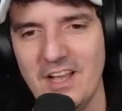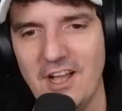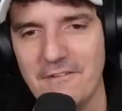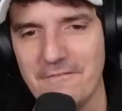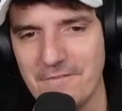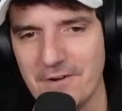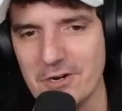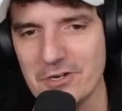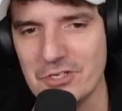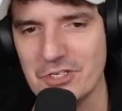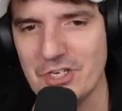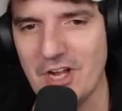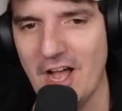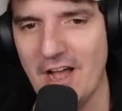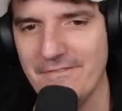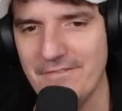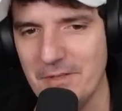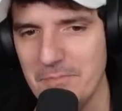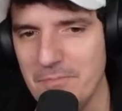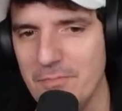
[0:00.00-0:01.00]
First
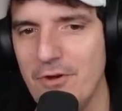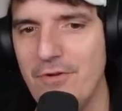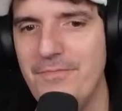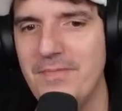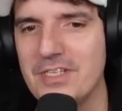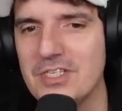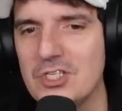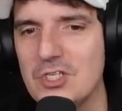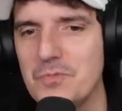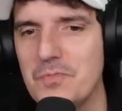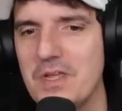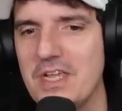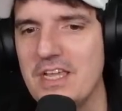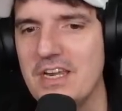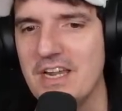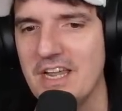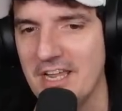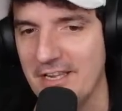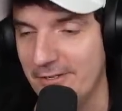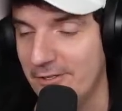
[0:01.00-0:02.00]
off, the movement
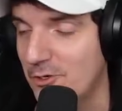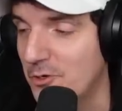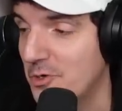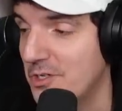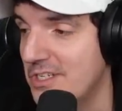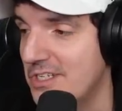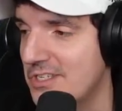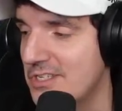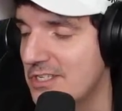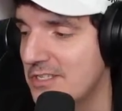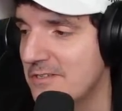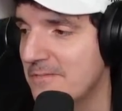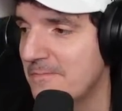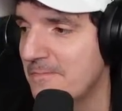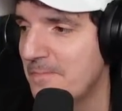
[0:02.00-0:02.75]
speed increase.